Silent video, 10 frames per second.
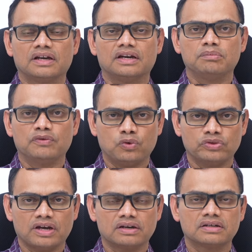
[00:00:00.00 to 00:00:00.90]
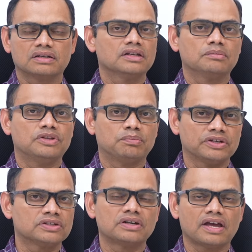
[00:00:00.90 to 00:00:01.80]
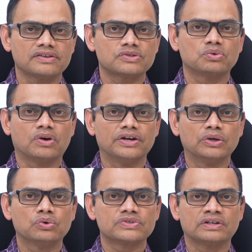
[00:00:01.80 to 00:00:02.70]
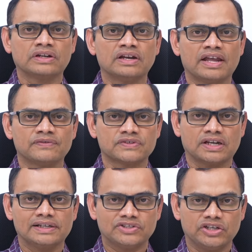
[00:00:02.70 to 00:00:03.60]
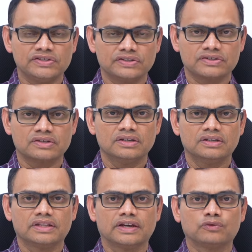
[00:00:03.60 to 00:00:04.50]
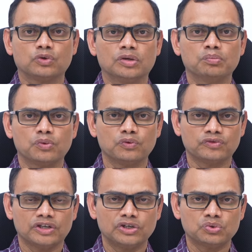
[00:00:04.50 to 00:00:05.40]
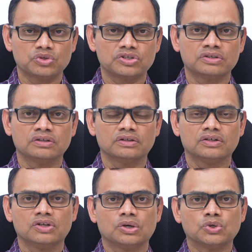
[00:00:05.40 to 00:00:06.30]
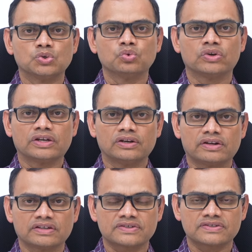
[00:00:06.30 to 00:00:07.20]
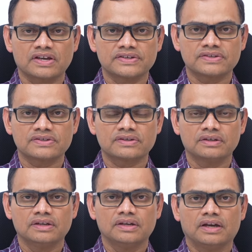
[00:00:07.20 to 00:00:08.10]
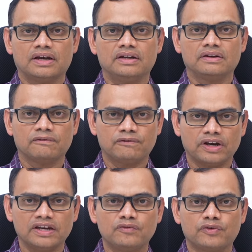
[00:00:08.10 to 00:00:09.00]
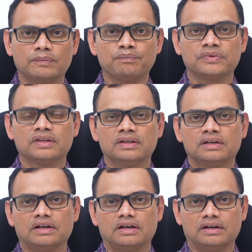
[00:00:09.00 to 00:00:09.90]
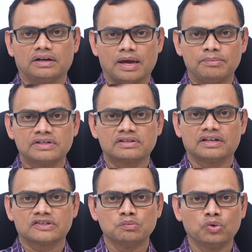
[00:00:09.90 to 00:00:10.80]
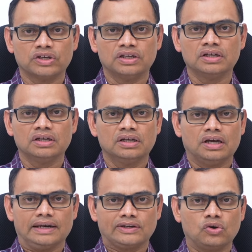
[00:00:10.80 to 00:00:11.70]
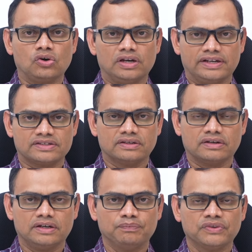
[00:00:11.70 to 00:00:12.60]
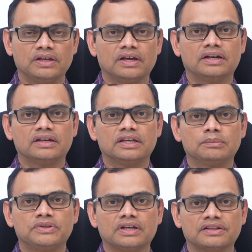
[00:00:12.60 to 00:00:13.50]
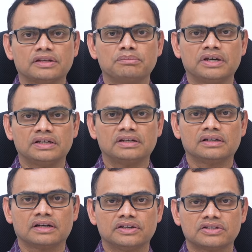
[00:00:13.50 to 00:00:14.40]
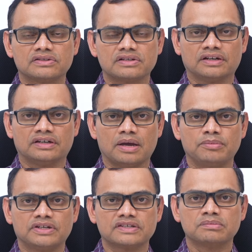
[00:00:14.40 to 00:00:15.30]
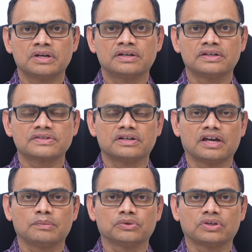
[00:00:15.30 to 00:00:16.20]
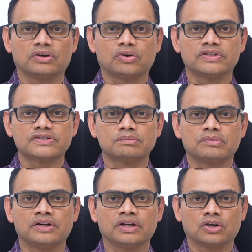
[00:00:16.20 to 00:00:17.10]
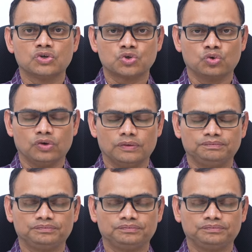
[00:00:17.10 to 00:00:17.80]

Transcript: And before that, the patient has to undergo certain lifestyle changes. They have to improve their nutrition, do regular exercises, and refrain from habits like smoking, alcohol, etc., and keep the other medical conditions like diabetes mellitus and hypothyroidism under control.